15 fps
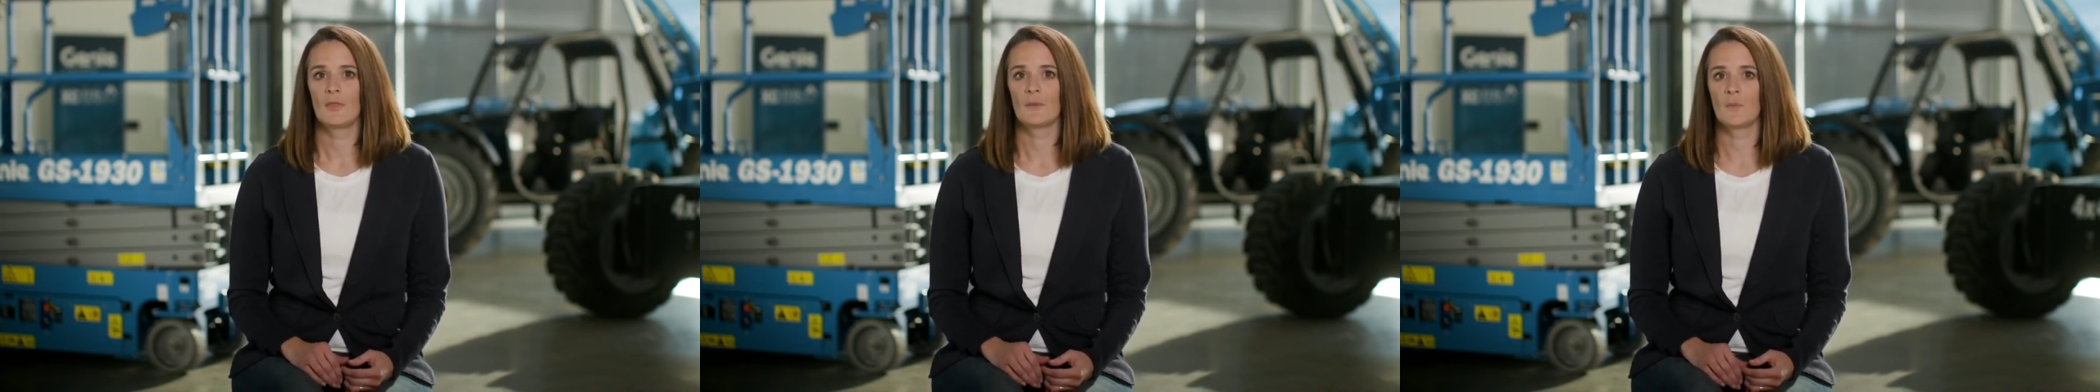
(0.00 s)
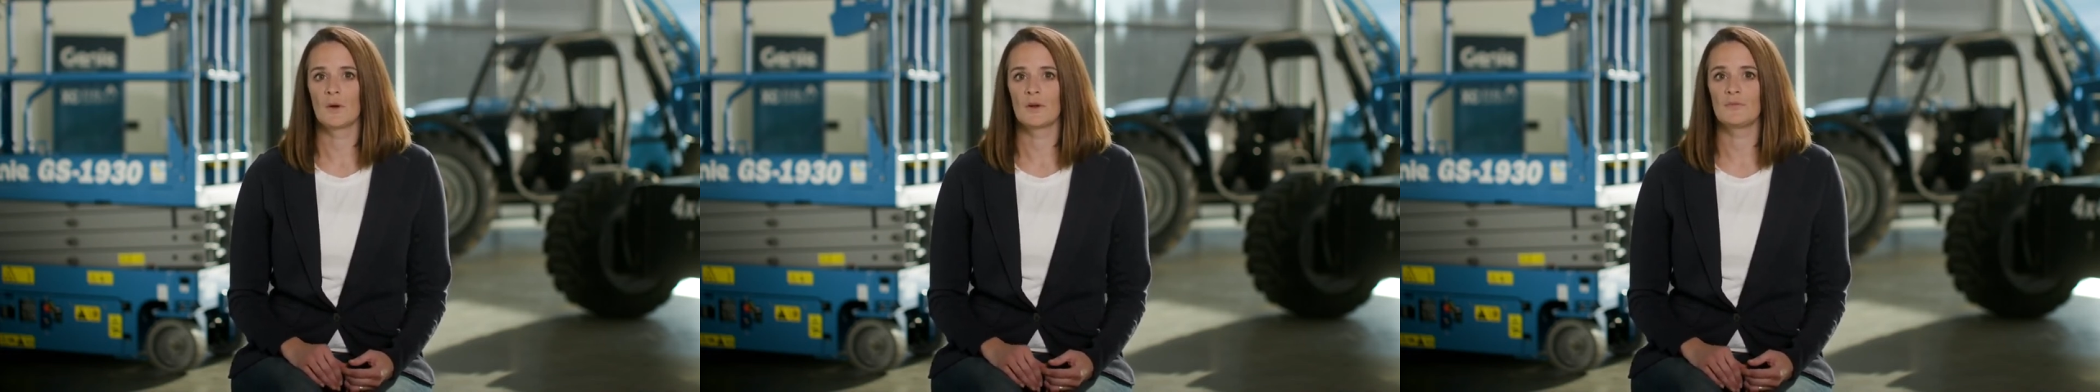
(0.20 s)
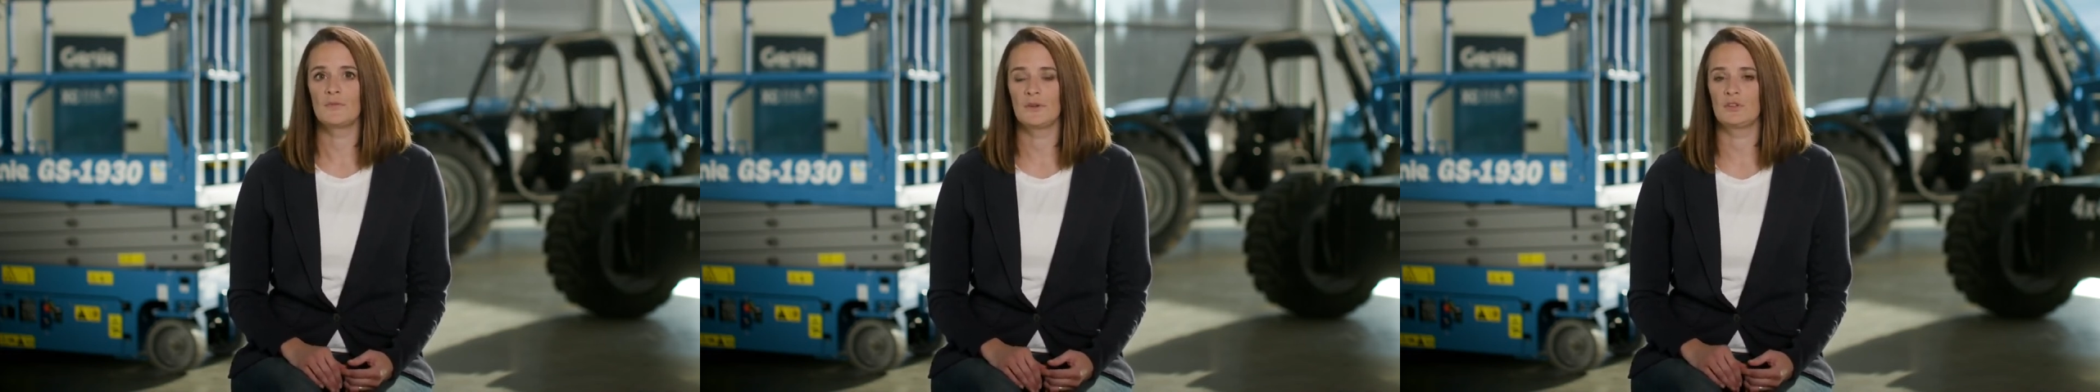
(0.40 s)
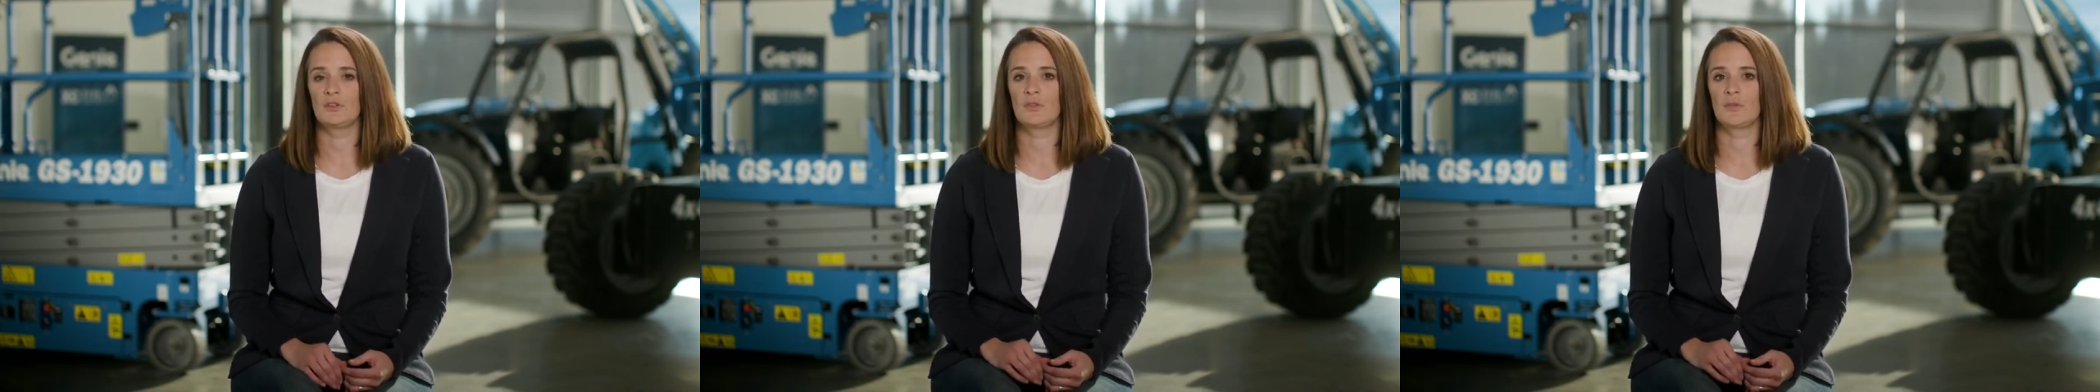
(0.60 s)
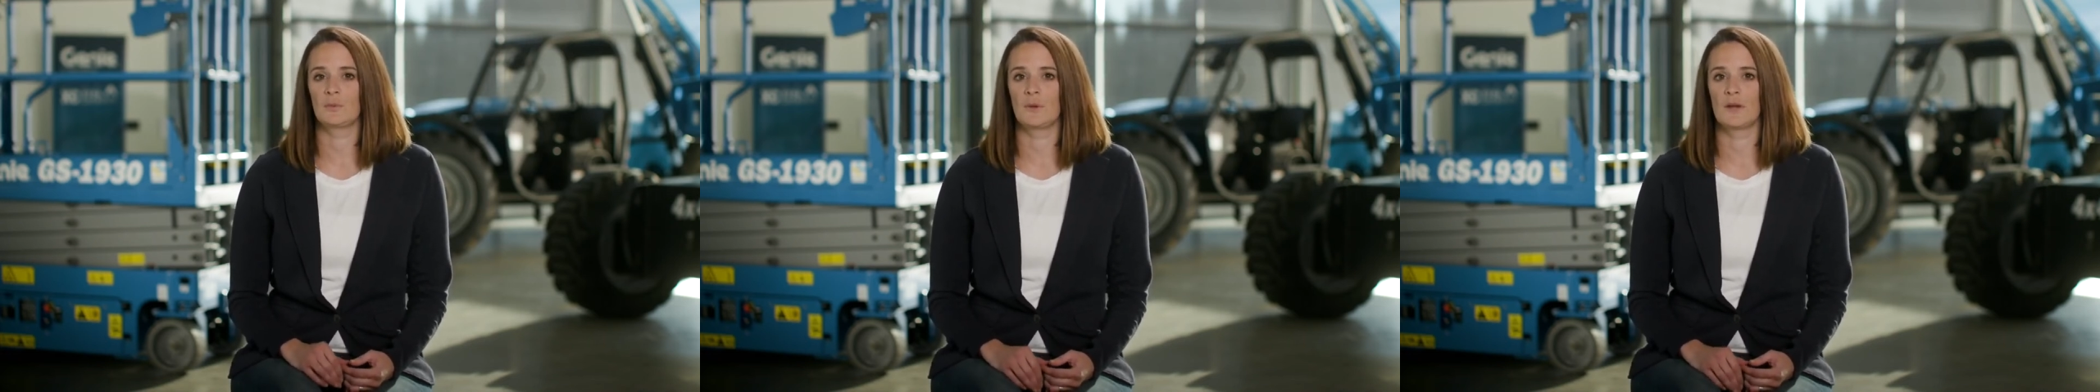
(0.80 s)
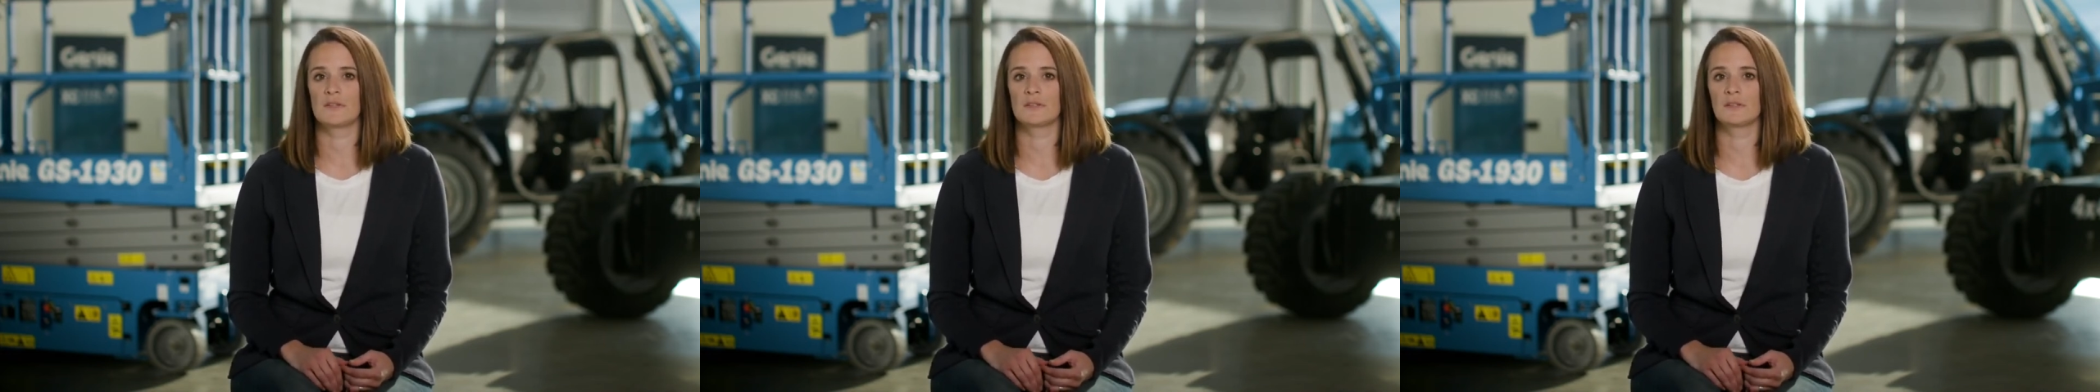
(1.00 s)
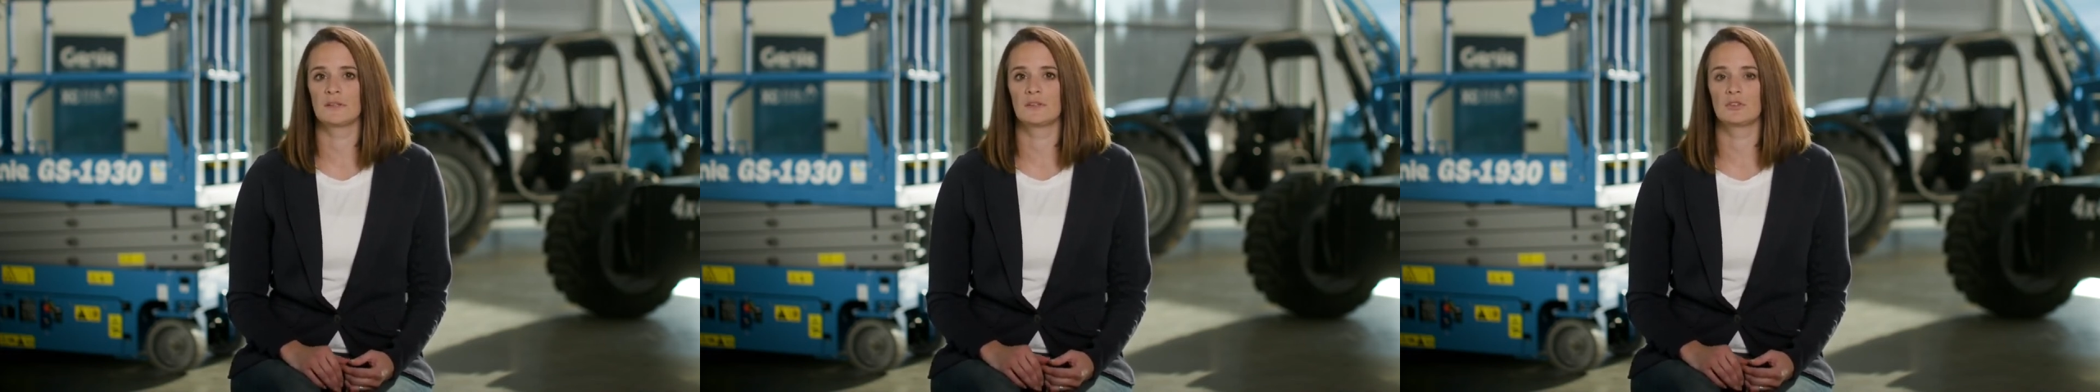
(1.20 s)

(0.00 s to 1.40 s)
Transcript: the more efficient the rental